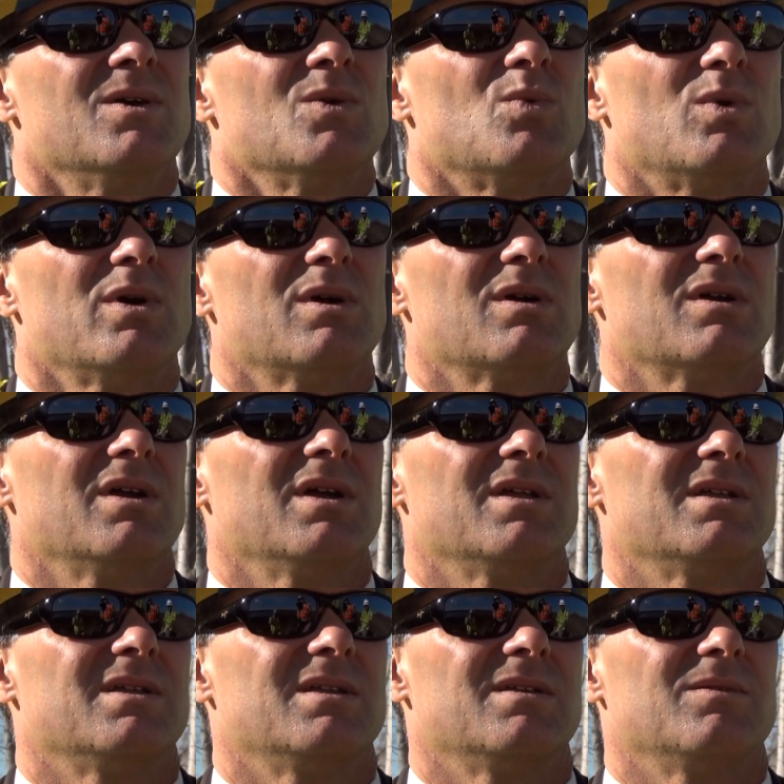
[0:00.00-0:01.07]
We're
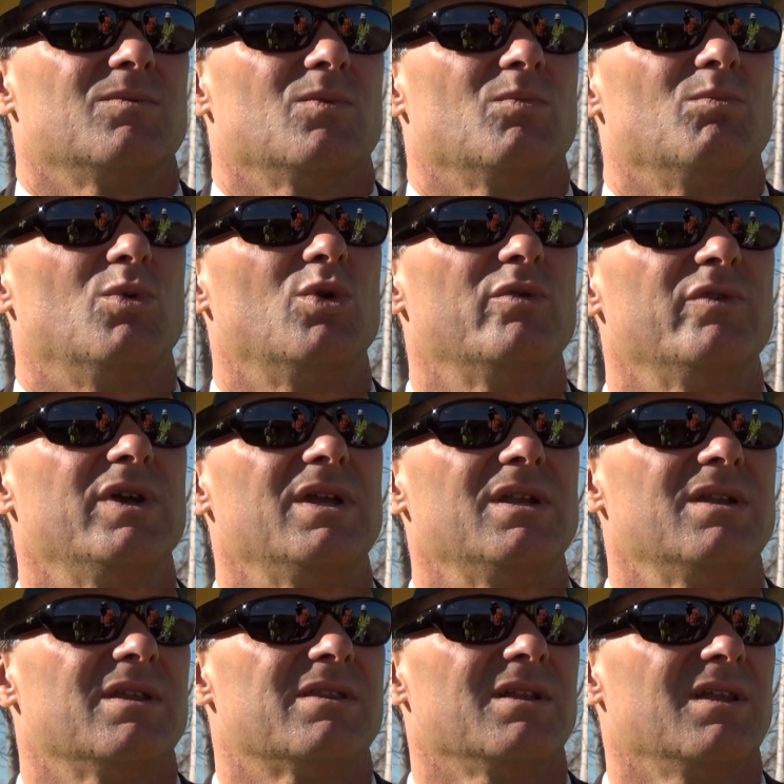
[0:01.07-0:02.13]

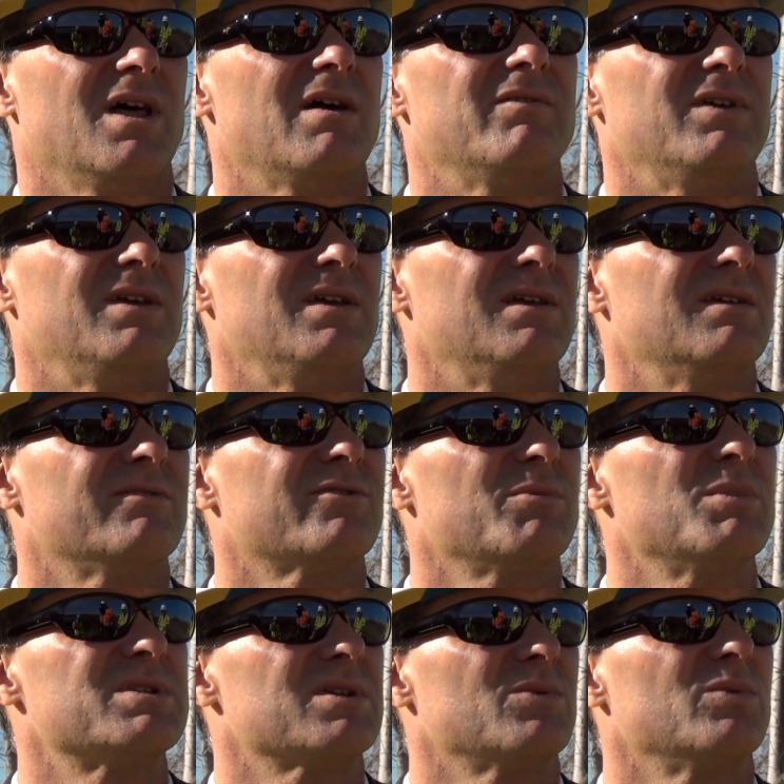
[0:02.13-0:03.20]
moving the levee
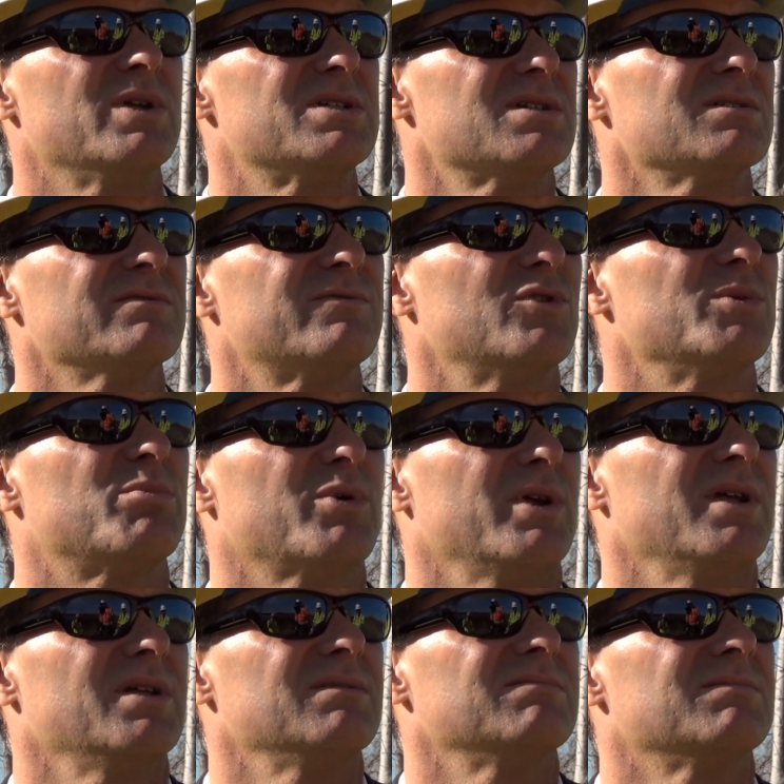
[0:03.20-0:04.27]
from its original
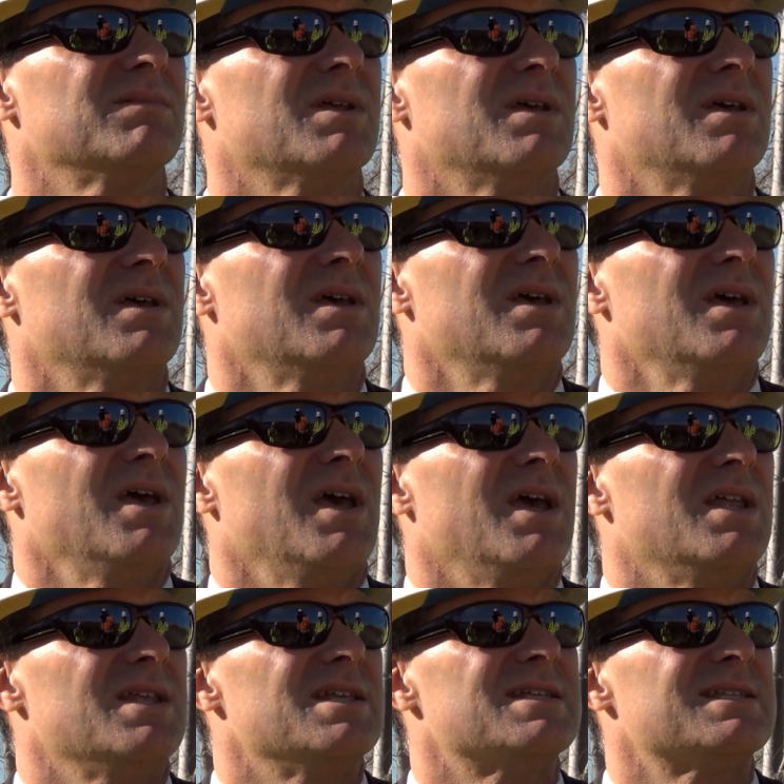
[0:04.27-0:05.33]
footprint
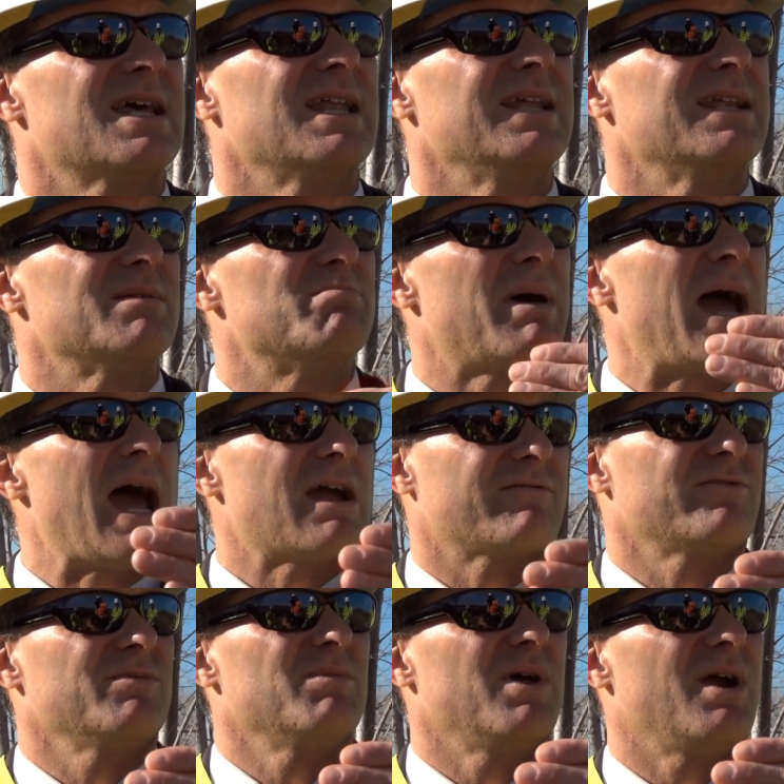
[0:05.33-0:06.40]
and setting it back
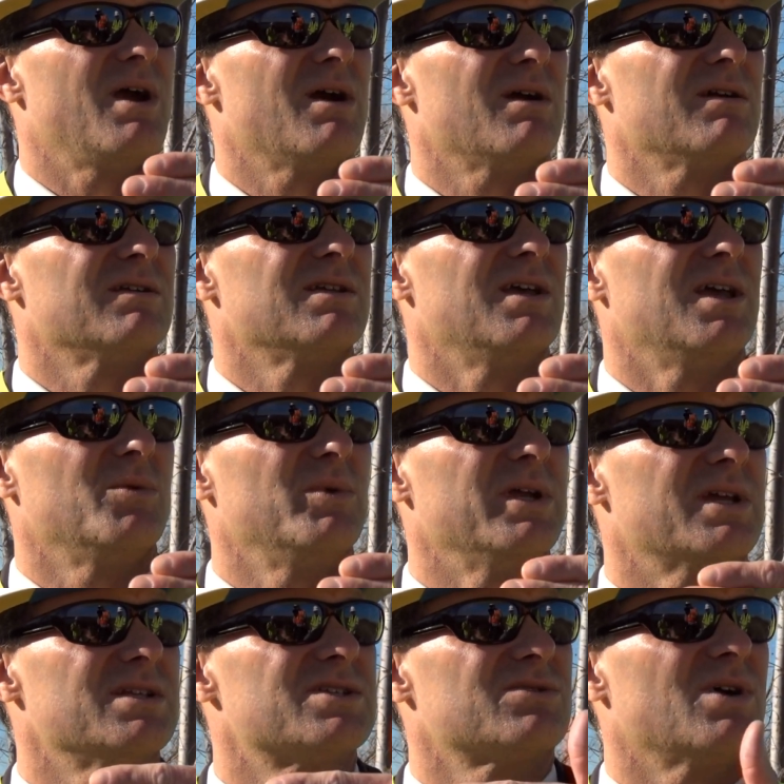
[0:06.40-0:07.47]
from there and
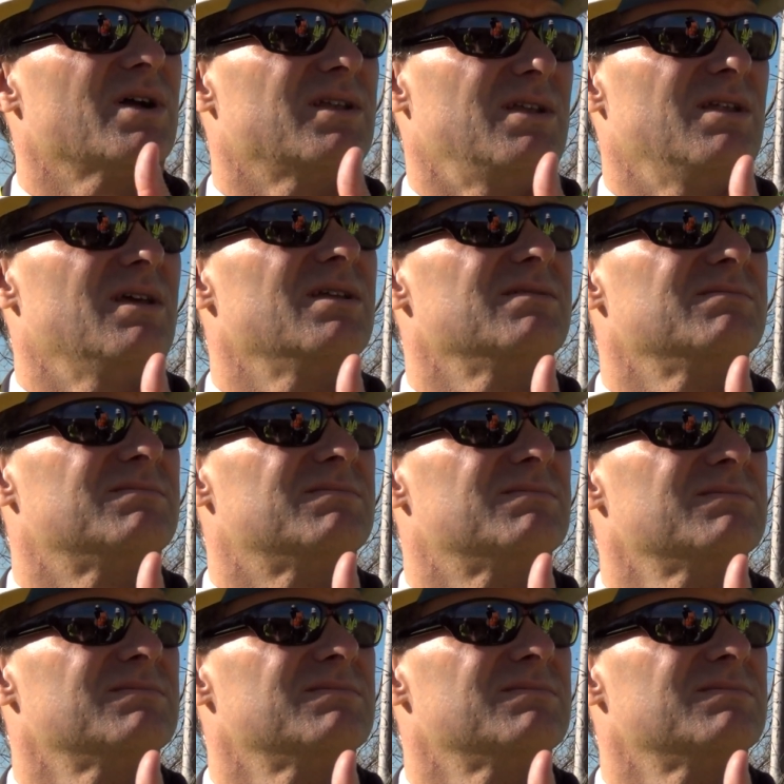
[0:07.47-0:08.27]
reconstructing it.